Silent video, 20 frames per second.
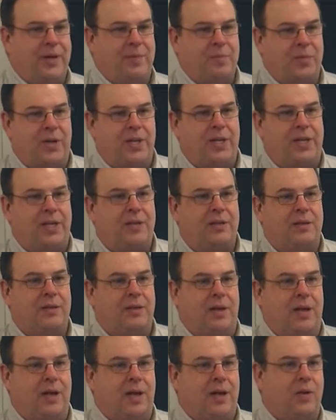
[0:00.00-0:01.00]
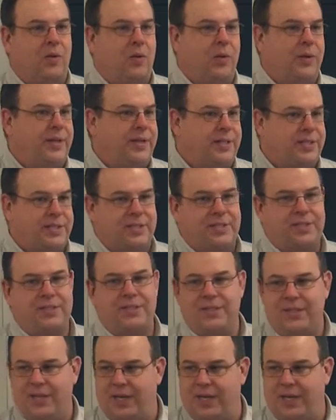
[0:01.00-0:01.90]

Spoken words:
money, or this is,